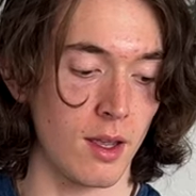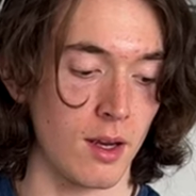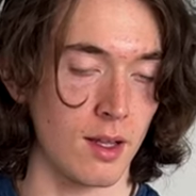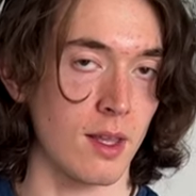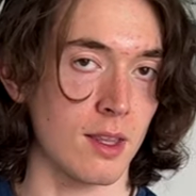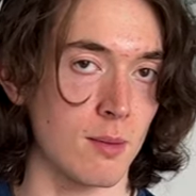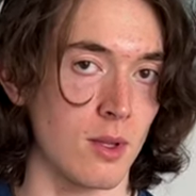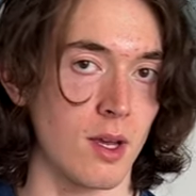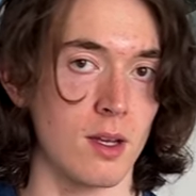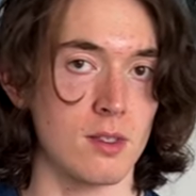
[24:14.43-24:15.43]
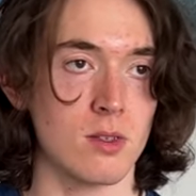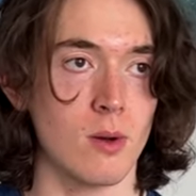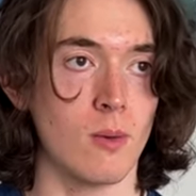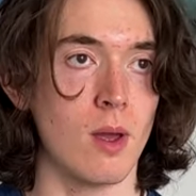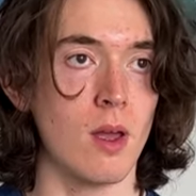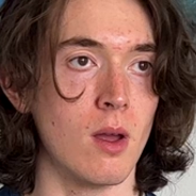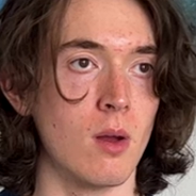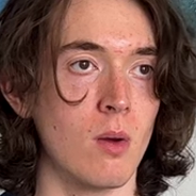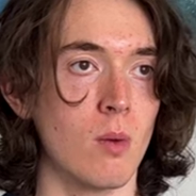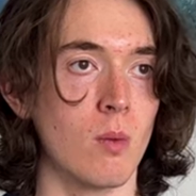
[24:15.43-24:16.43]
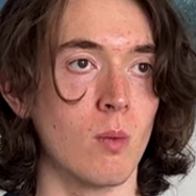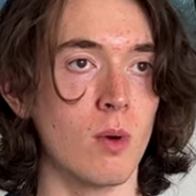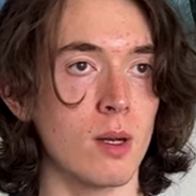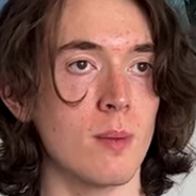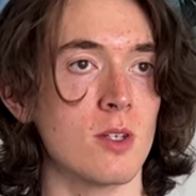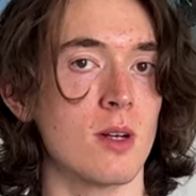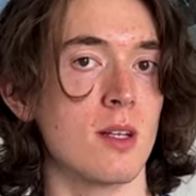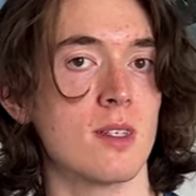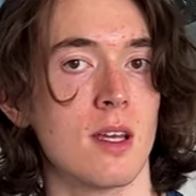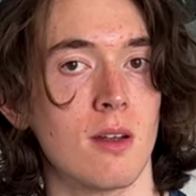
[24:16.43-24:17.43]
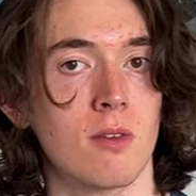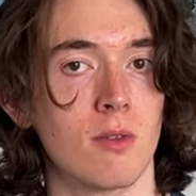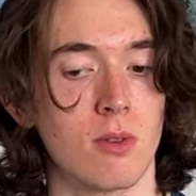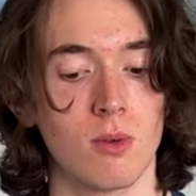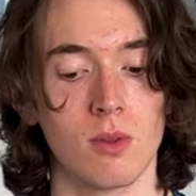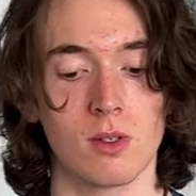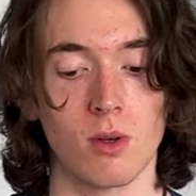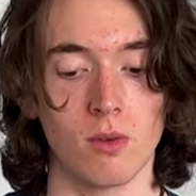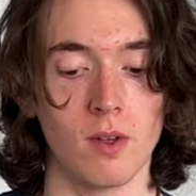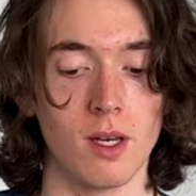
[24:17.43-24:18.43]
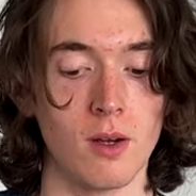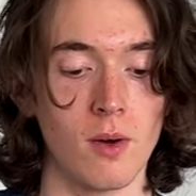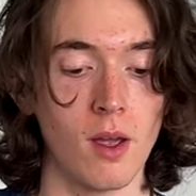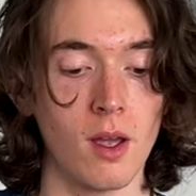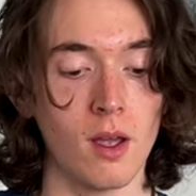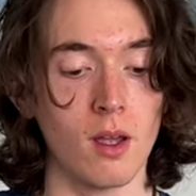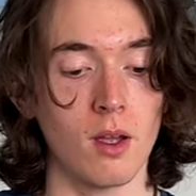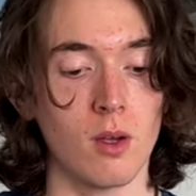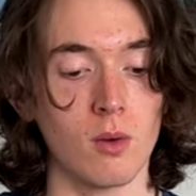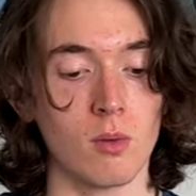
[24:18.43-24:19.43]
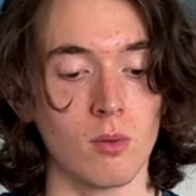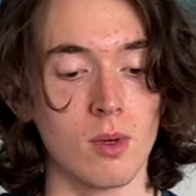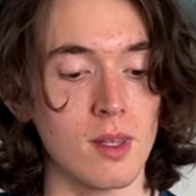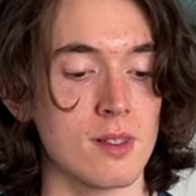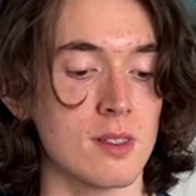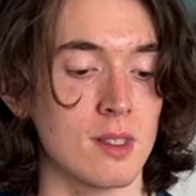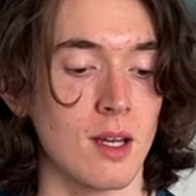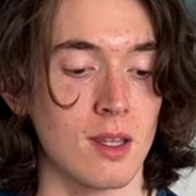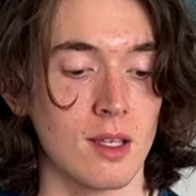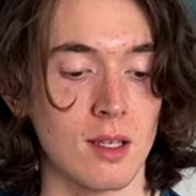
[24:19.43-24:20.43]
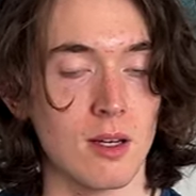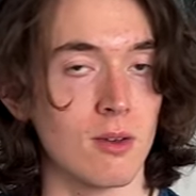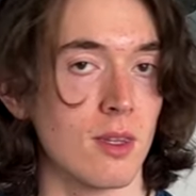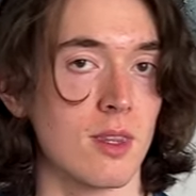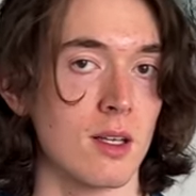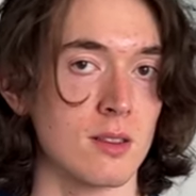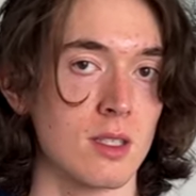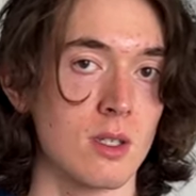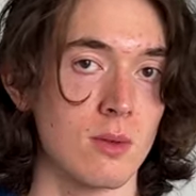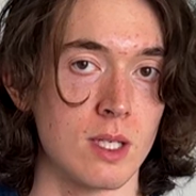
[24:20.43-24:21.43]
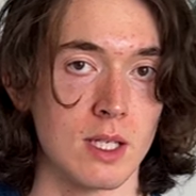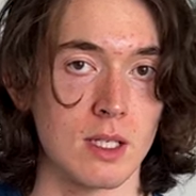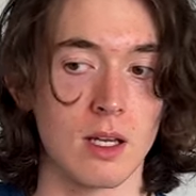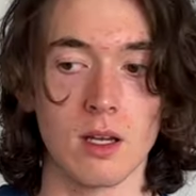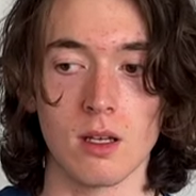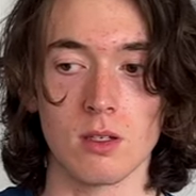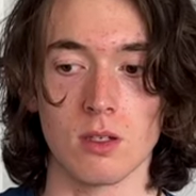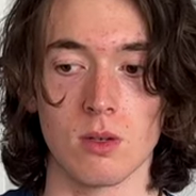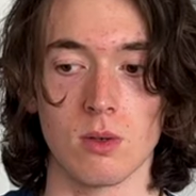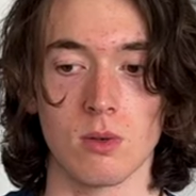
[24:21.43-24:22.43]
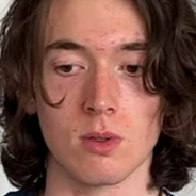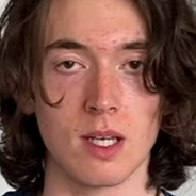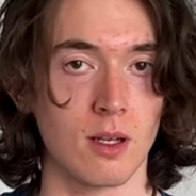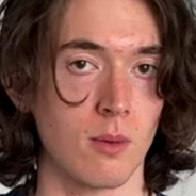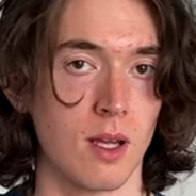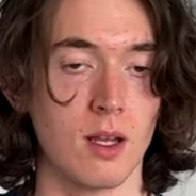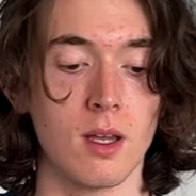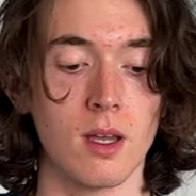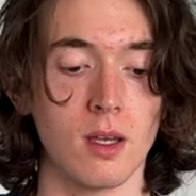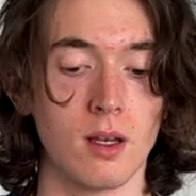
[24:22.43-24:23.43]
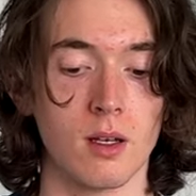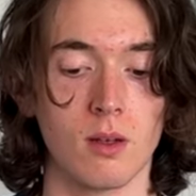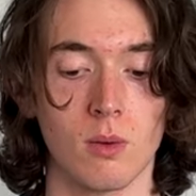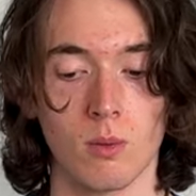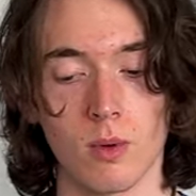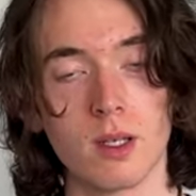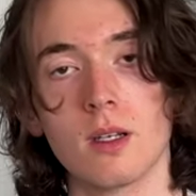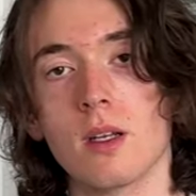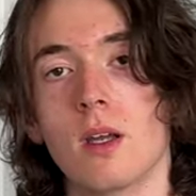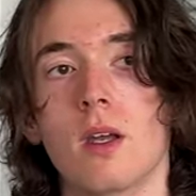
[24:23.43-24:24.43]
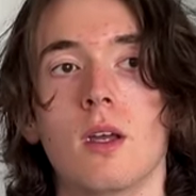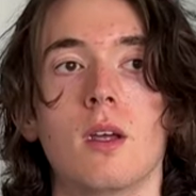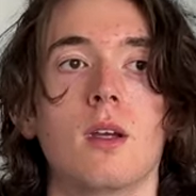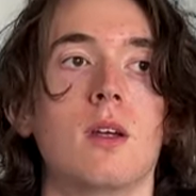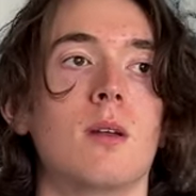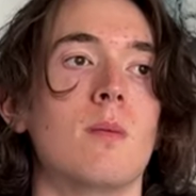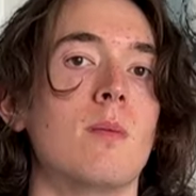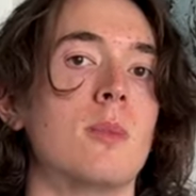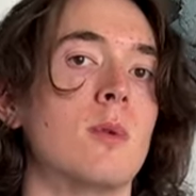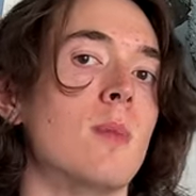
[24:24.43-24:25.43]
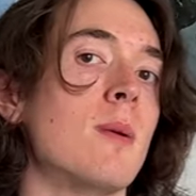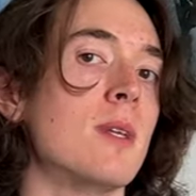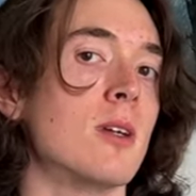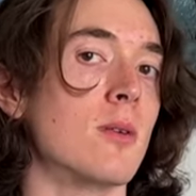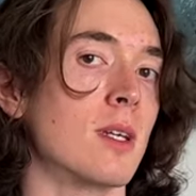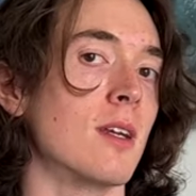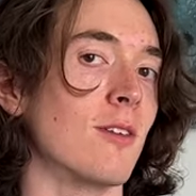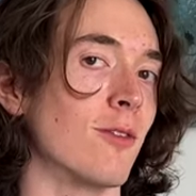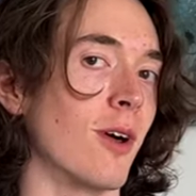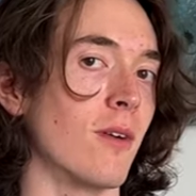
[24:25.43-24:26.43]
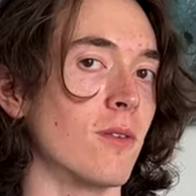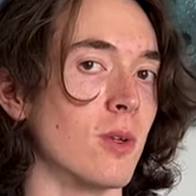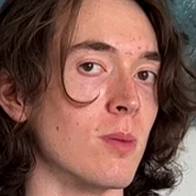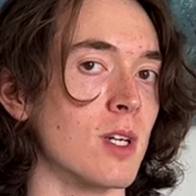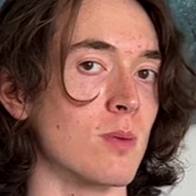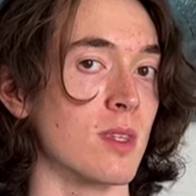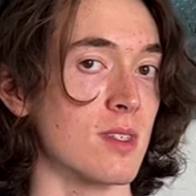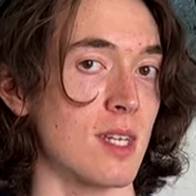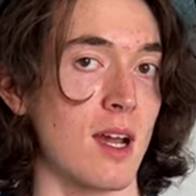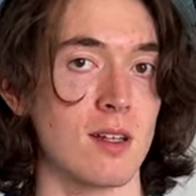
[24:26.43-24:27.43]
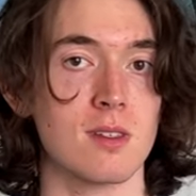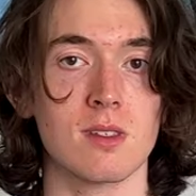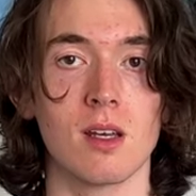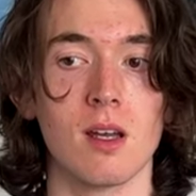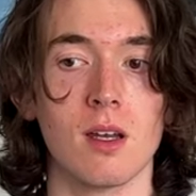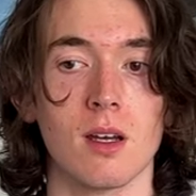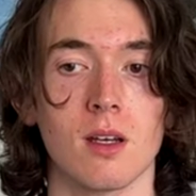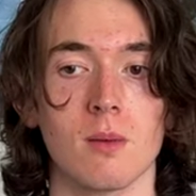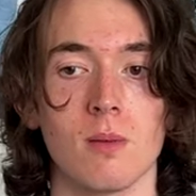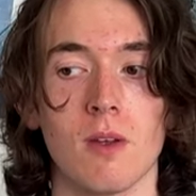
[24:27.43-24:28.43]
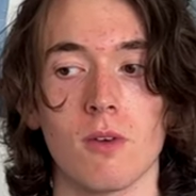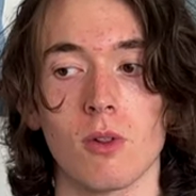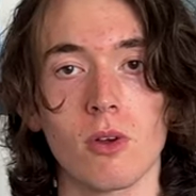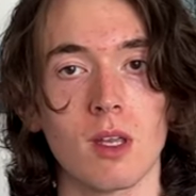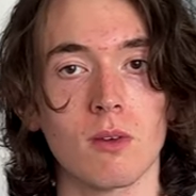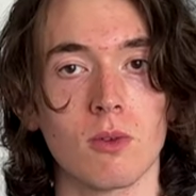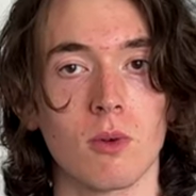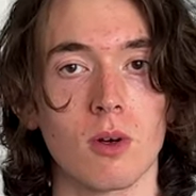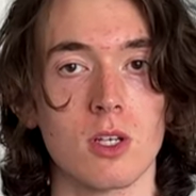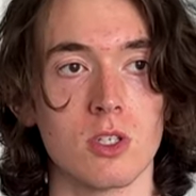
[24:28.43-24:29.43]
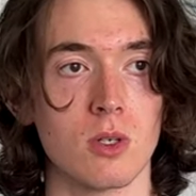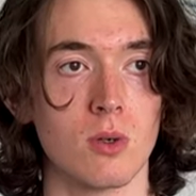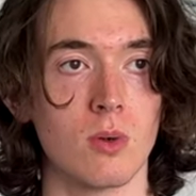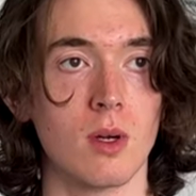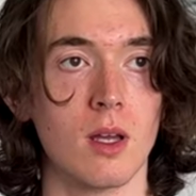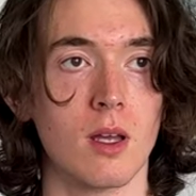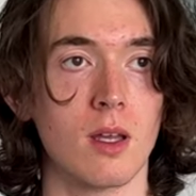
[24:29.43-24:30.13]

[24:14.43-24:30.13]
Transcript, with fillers: and I like them a lot. So what am I trying to say through this whole video? Realistically, I think here are the things that you need to take away. One, maybe don't get involved too much with the stats. Um, if you're looking for a shoe